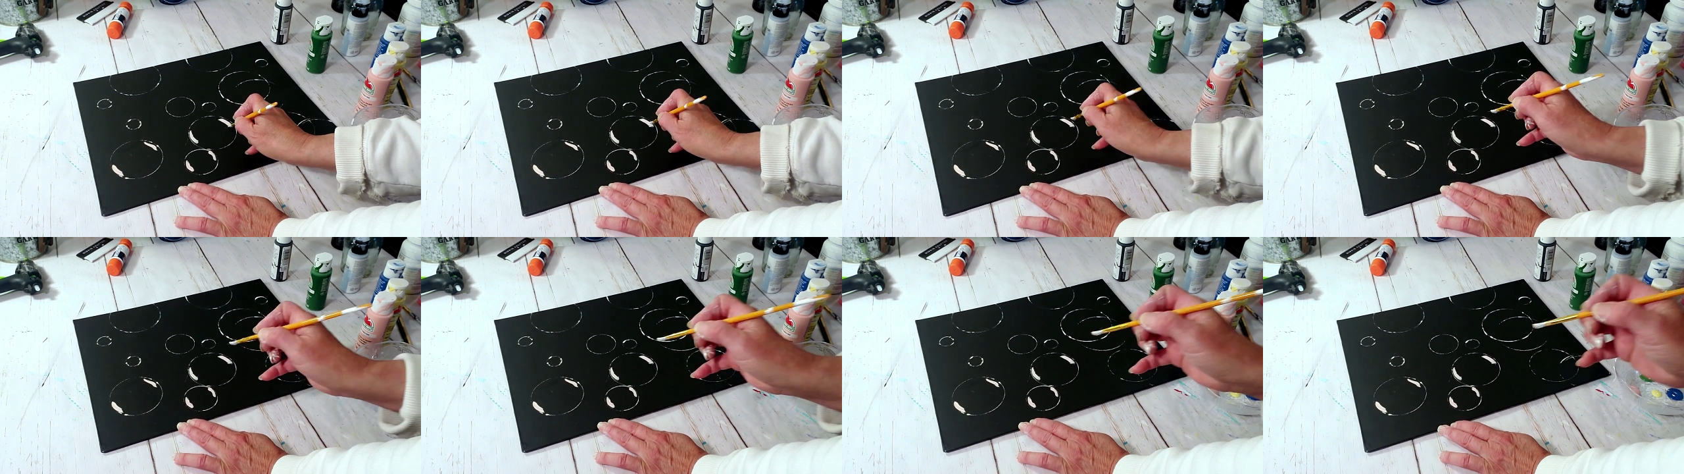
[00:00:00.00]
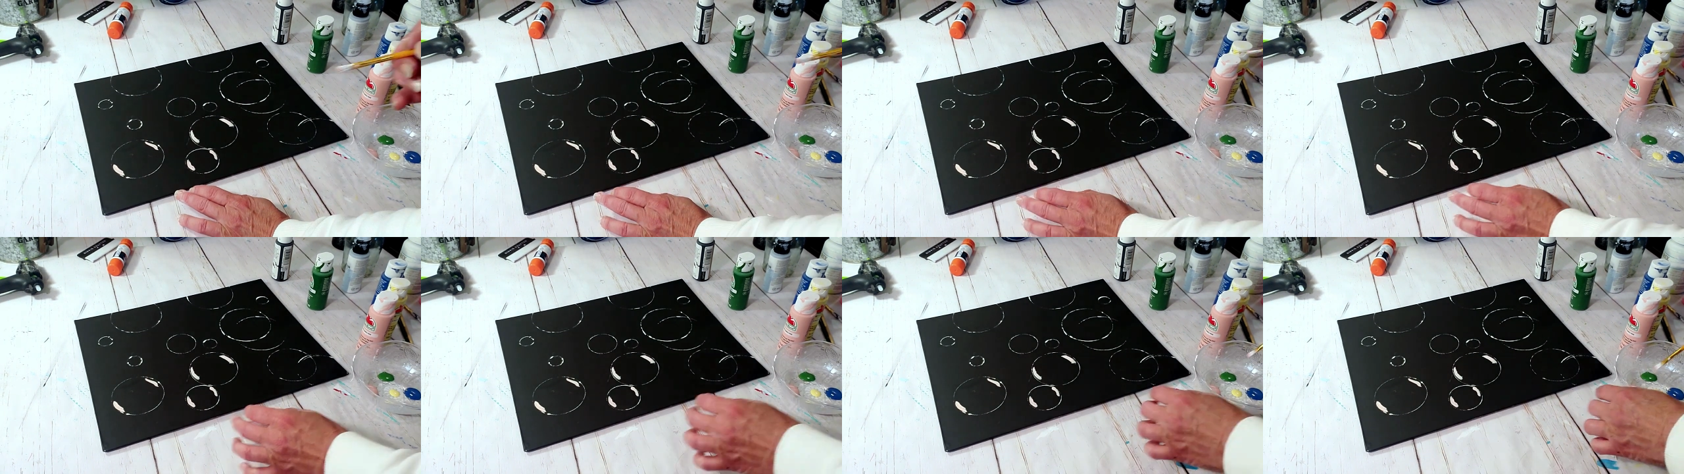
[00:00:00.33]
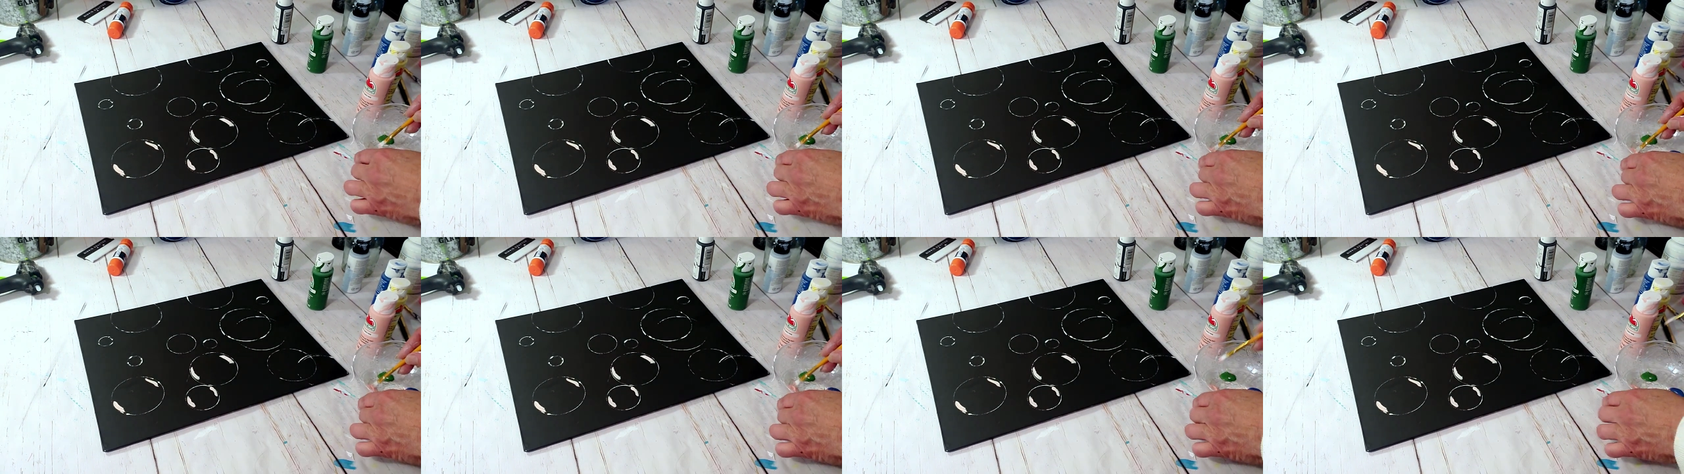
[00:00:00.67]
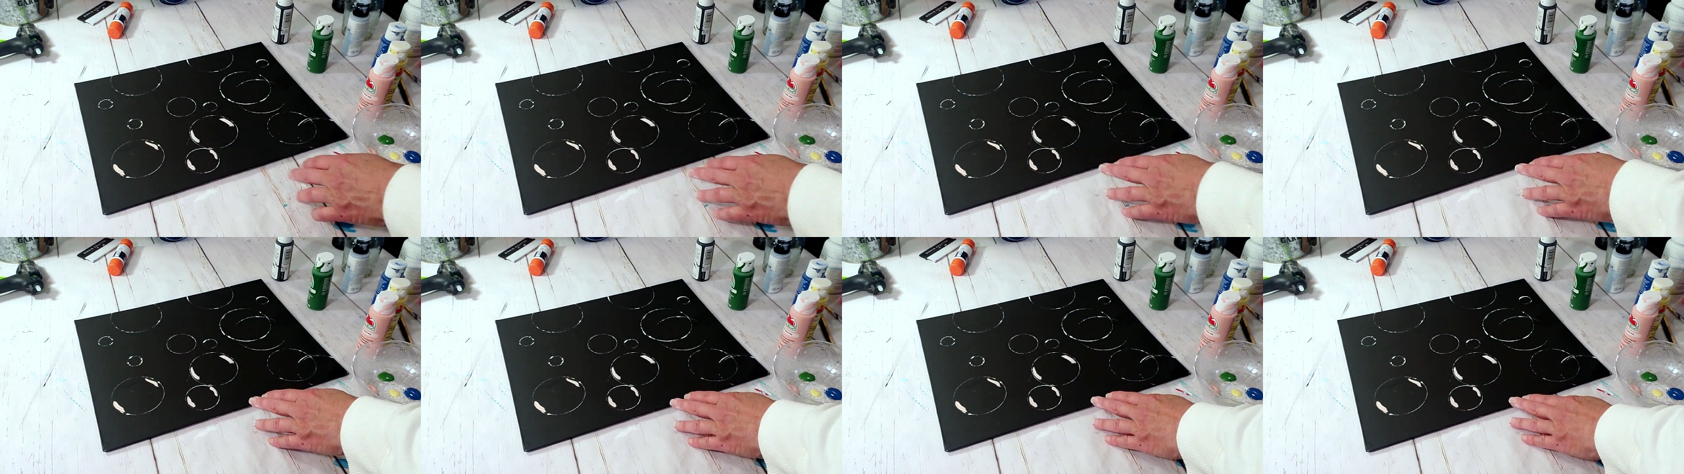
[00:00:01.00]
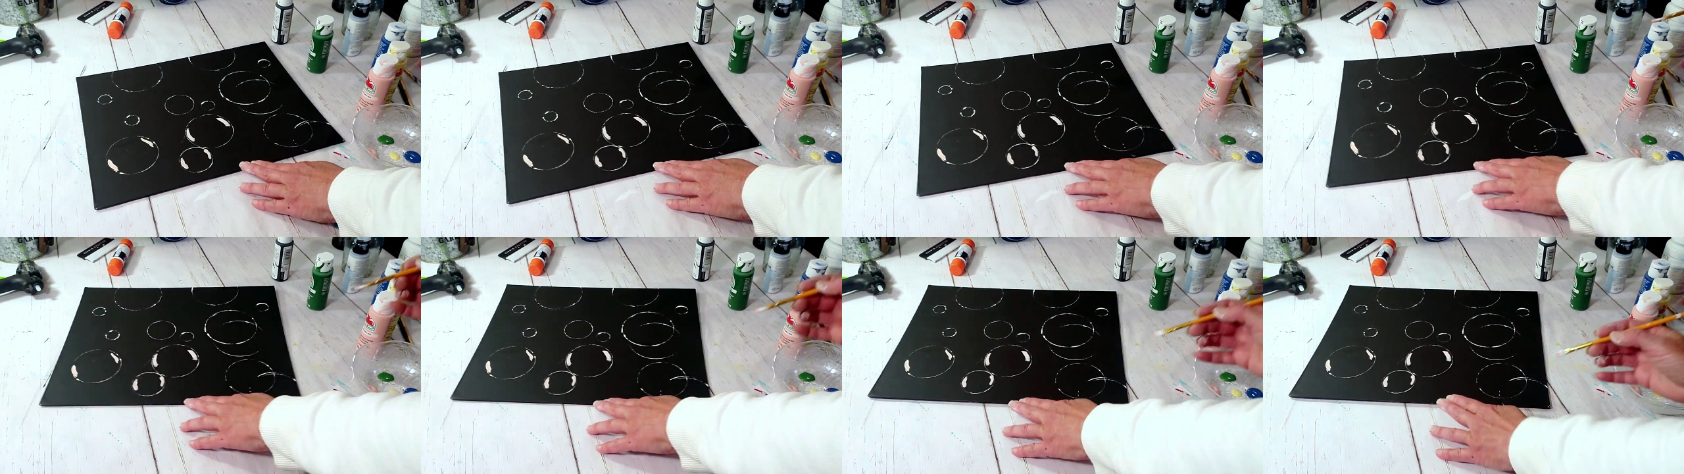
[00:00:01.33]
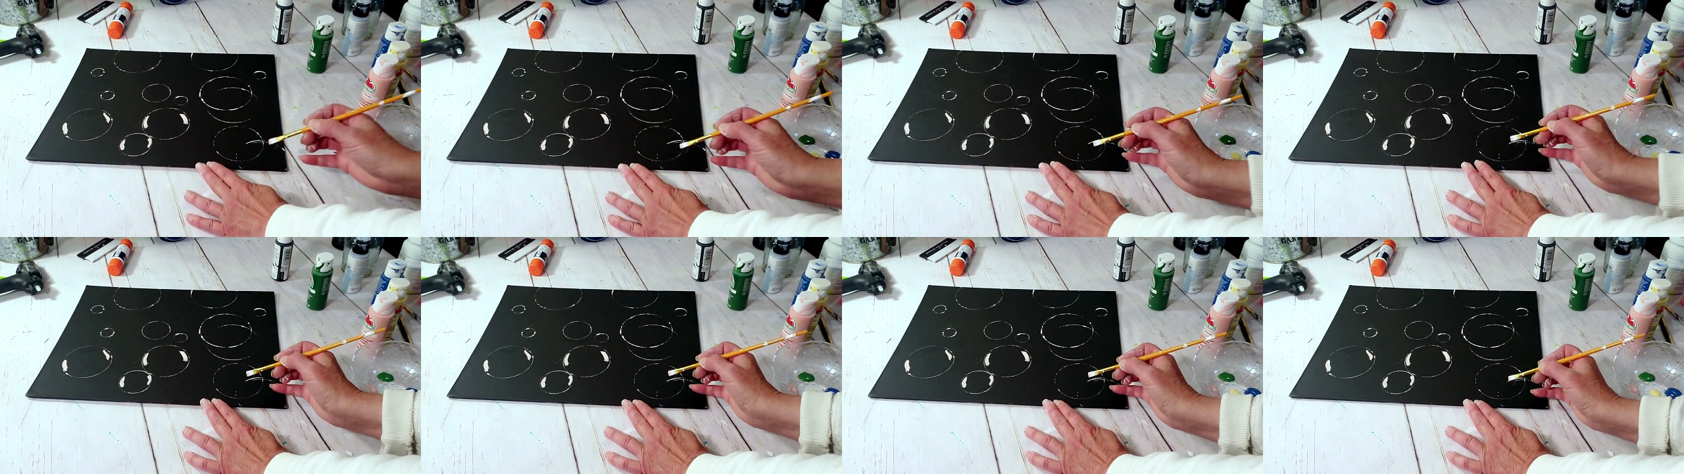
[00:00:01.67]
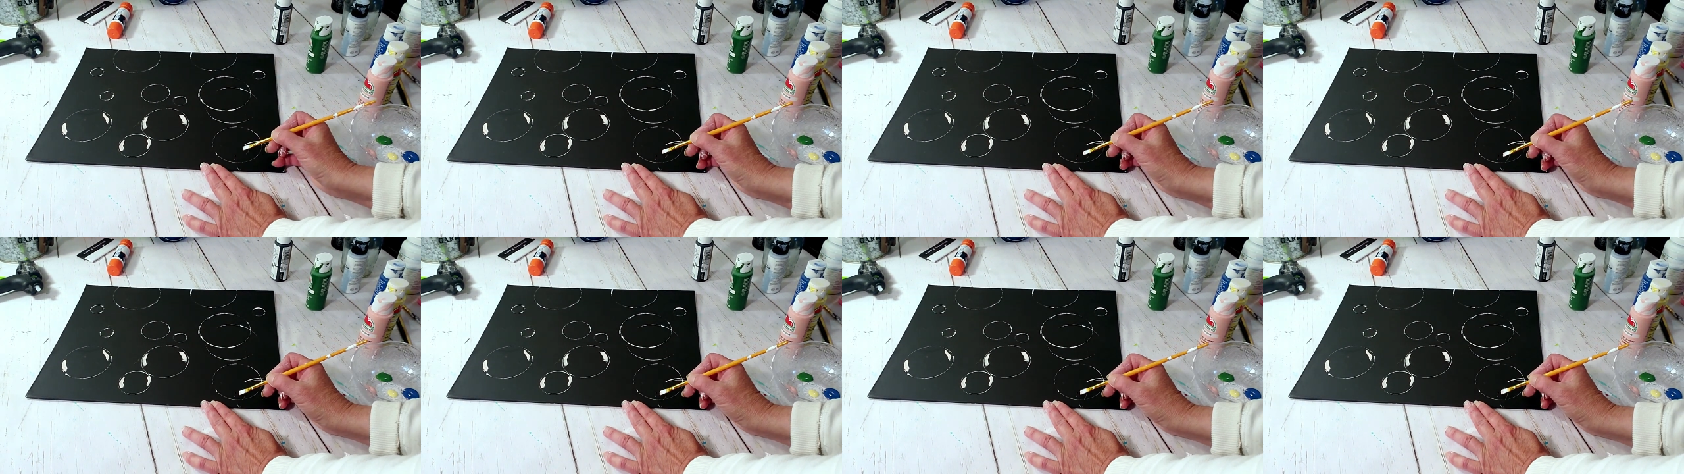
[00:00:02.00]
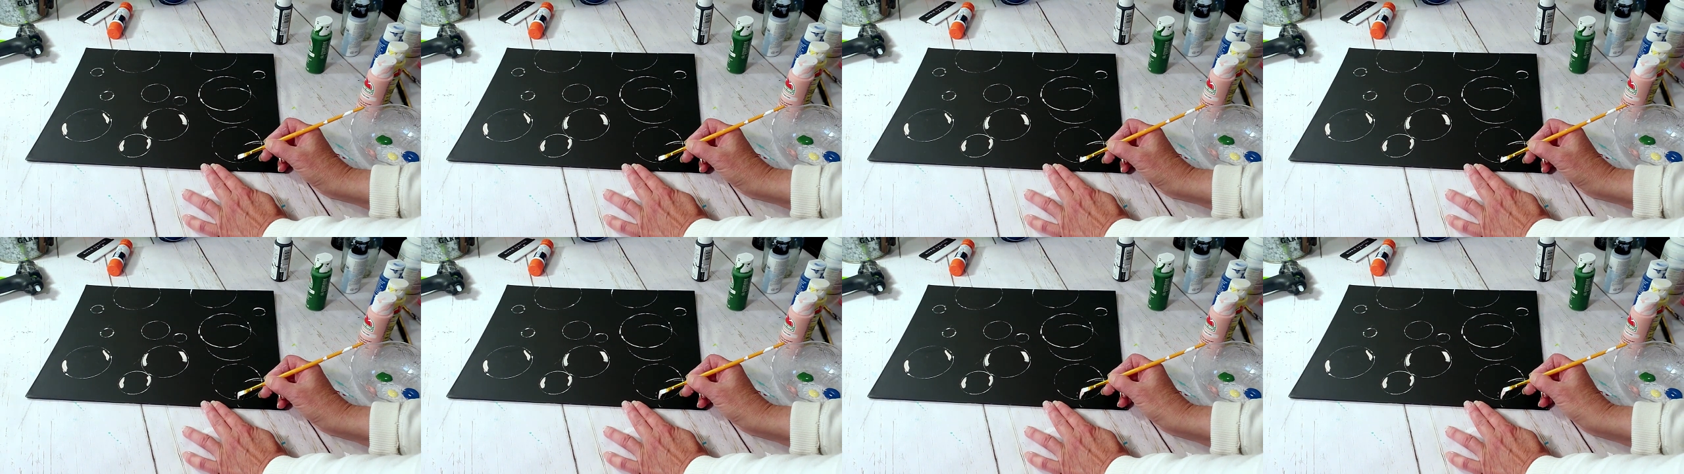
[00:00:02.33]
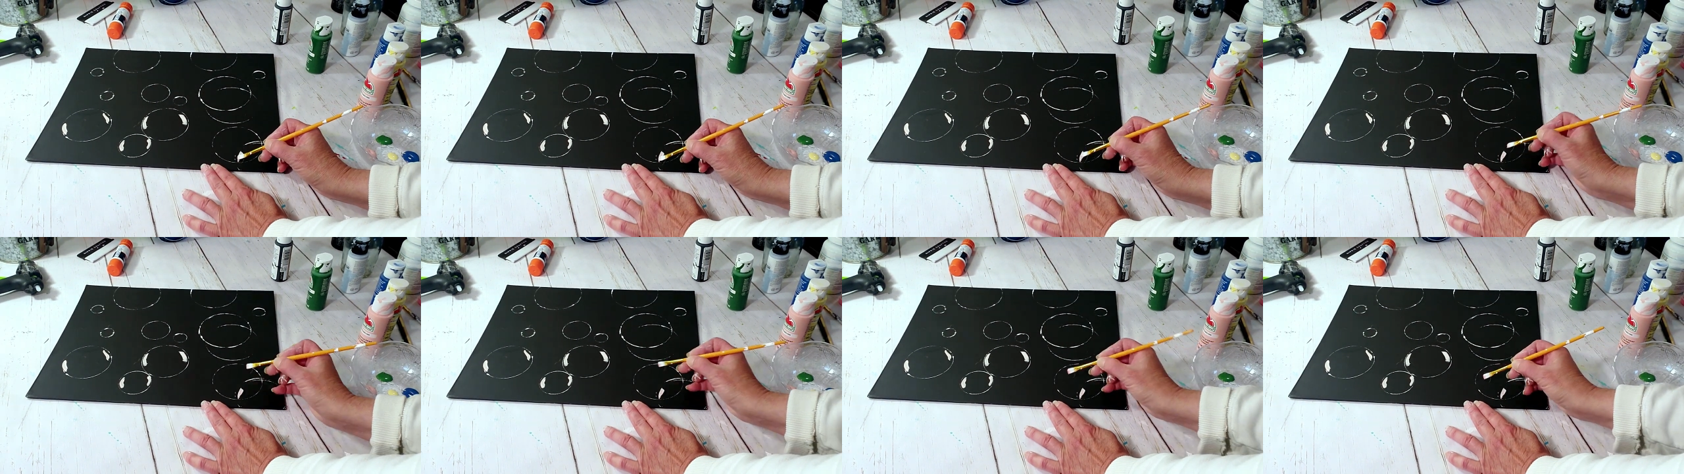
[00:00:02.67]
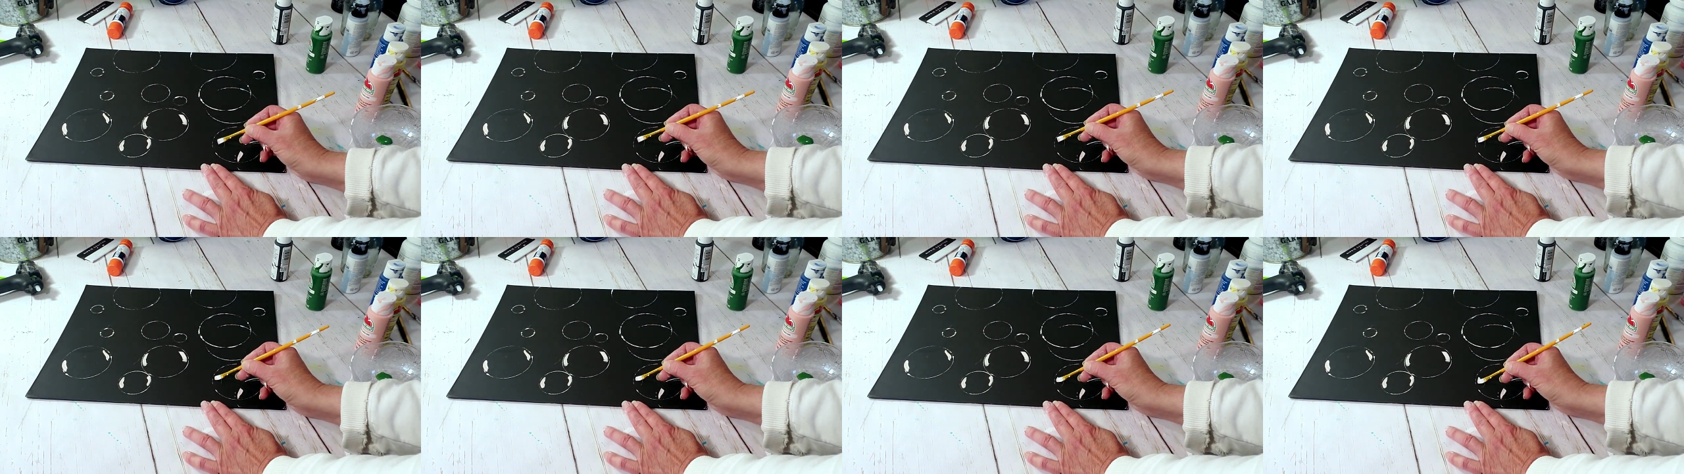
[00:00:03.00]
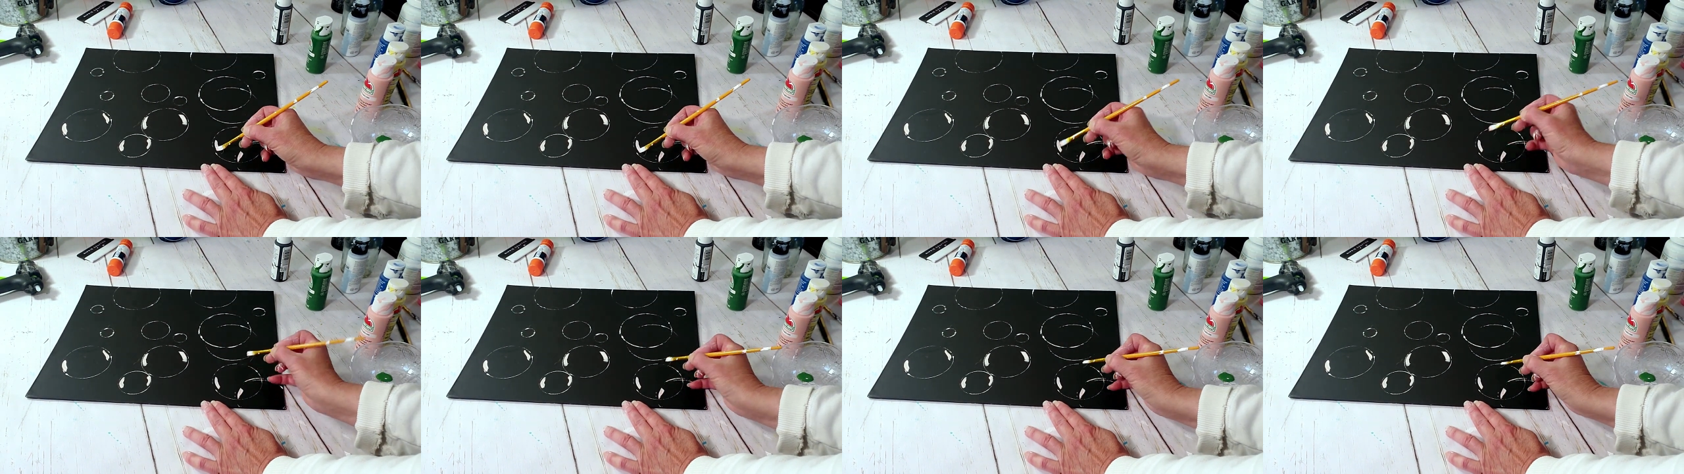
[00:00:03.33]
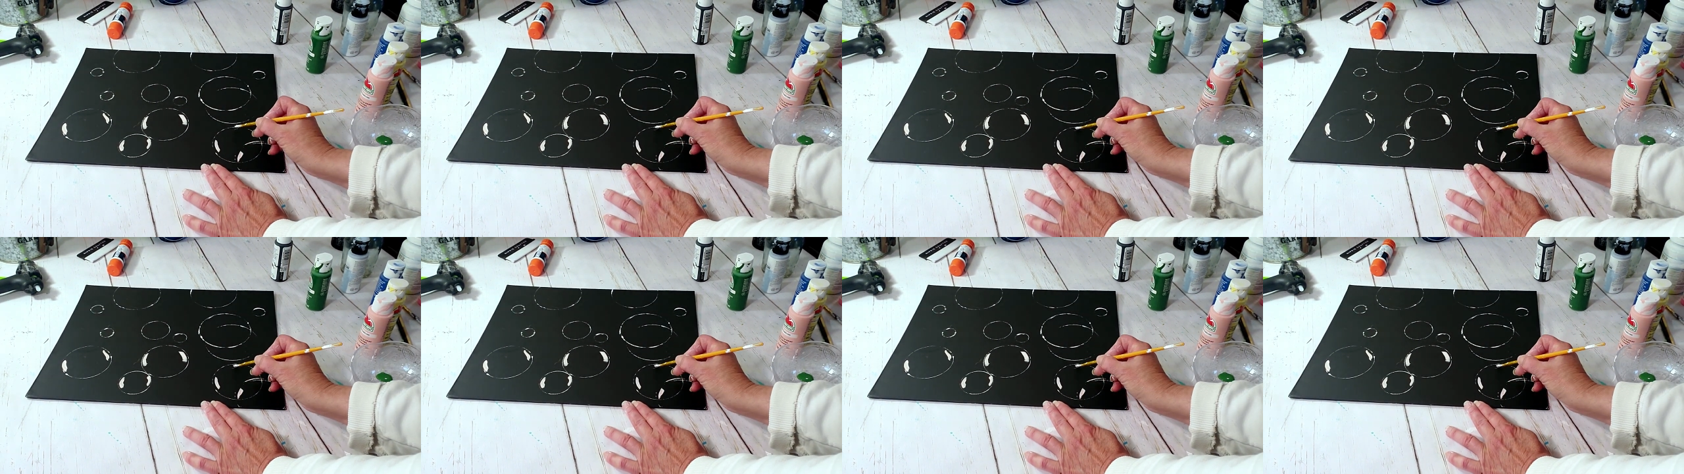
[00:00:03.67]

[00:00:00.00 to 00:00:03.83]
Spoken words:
(no speaker visible)